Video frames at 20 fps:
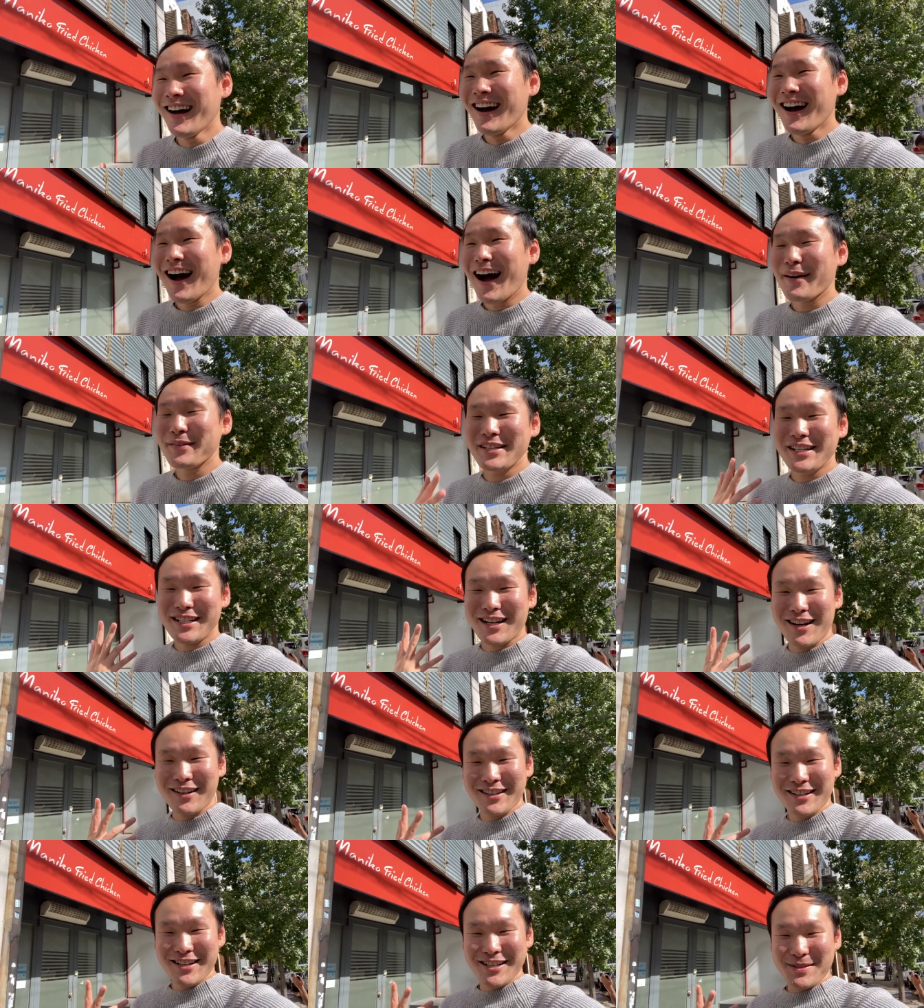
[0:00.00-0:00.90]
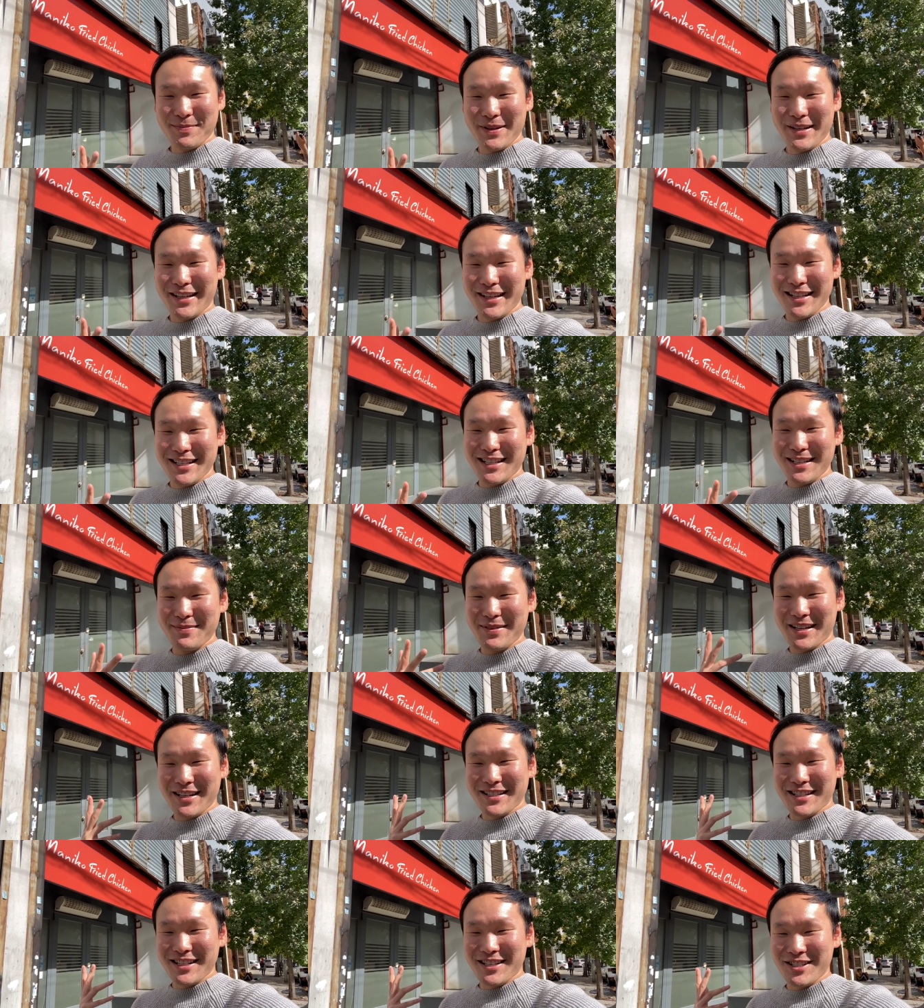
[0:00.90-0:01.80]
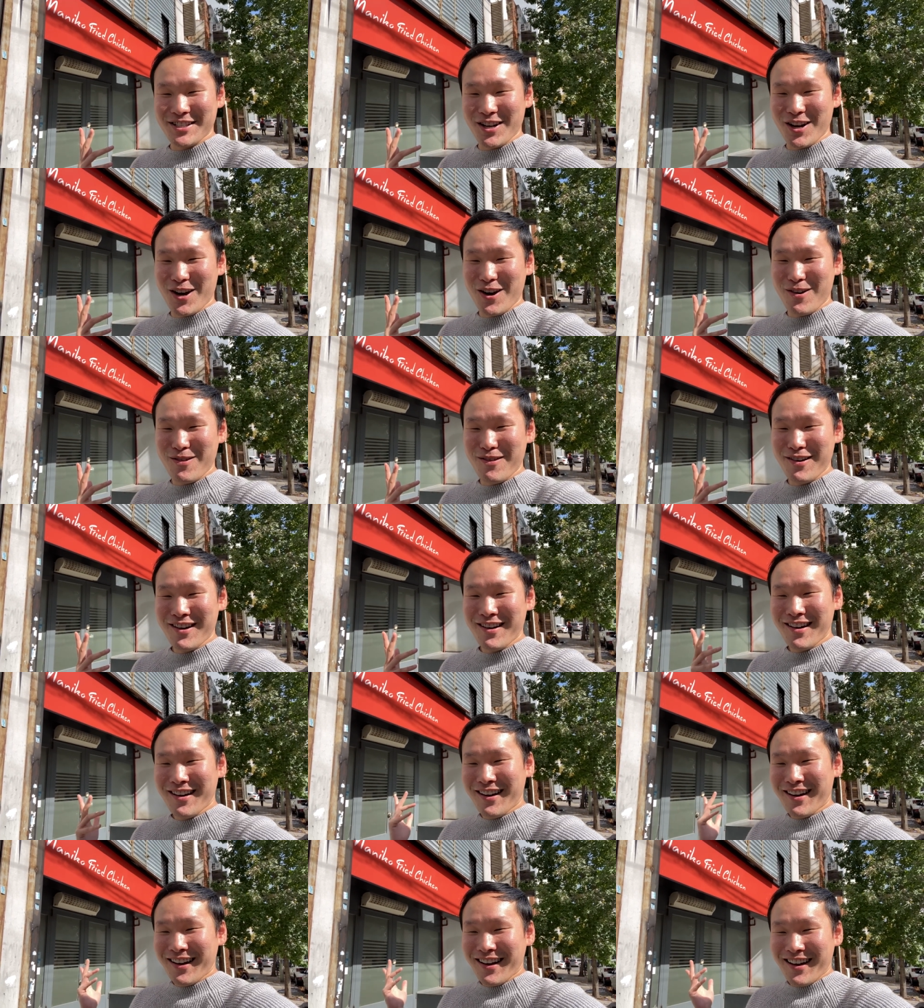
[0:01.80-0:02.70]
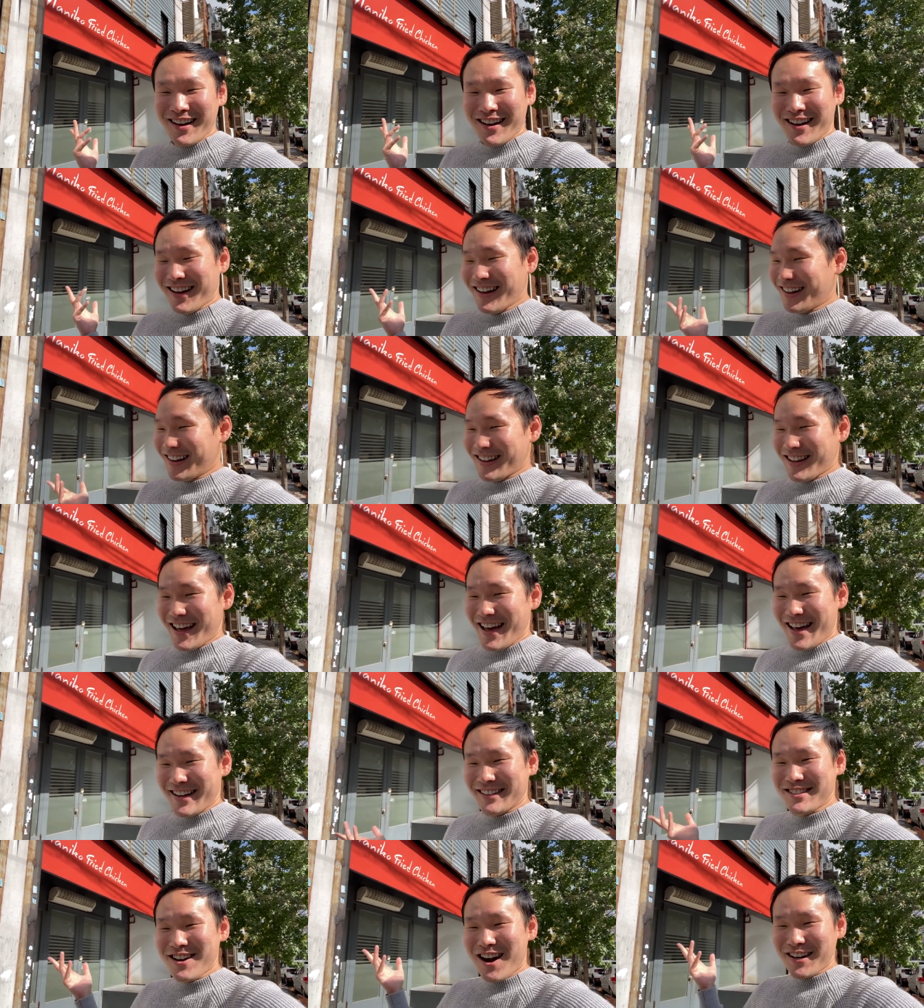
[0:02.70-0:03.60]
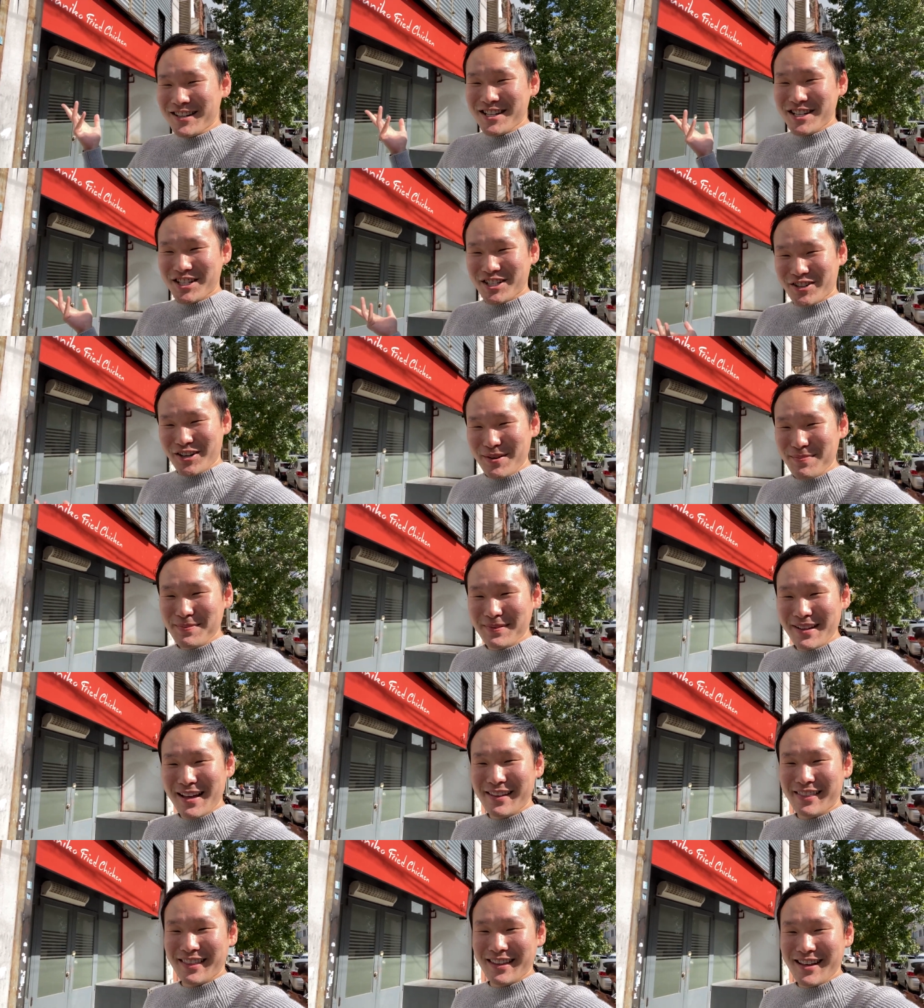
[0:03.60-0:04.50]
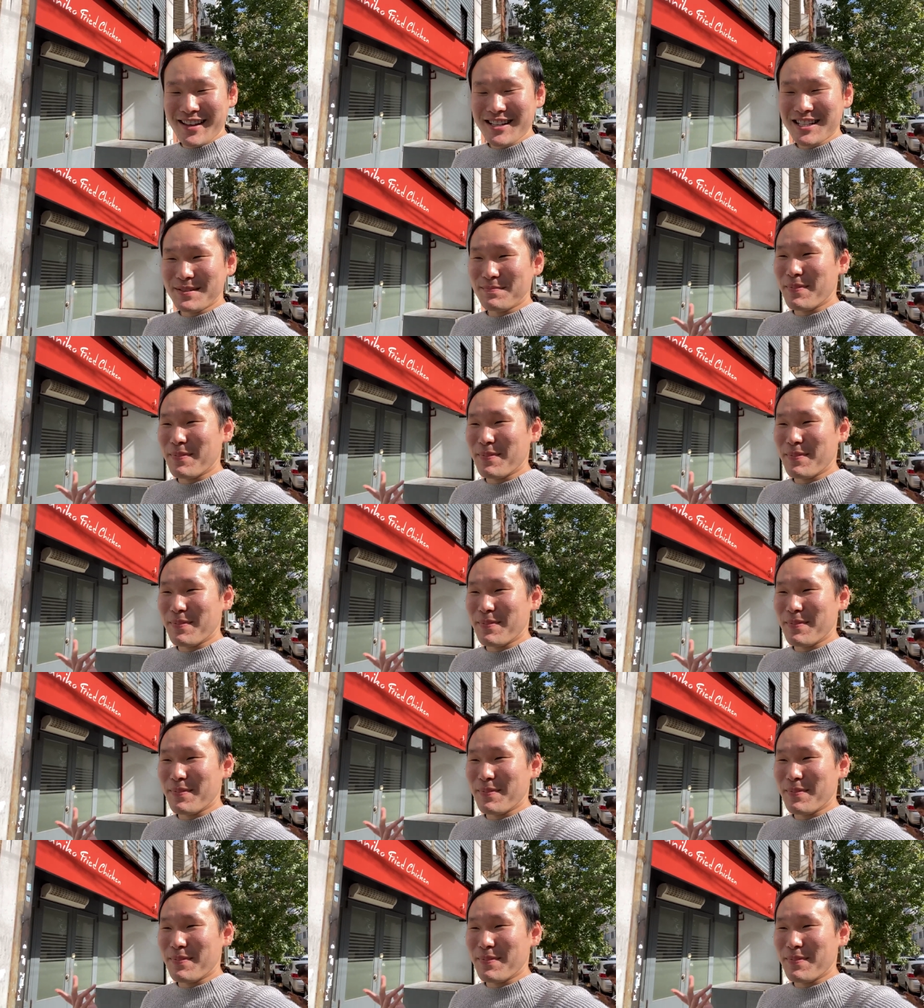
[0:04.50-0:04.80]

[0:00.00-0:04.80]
I'm just calling it speakeasy because it's so like nondescript like this.